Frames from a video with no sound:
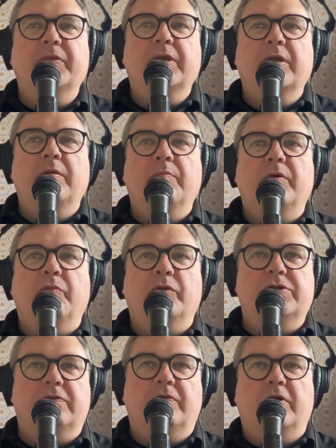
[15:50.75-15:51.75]
But once
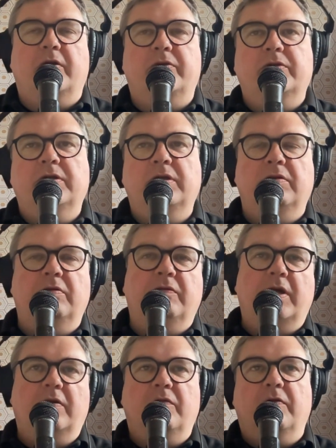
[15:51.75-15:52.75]
you've kind
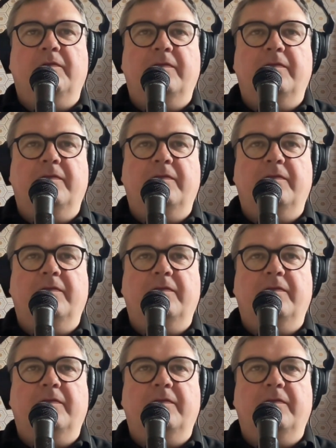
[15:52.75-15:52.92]
of got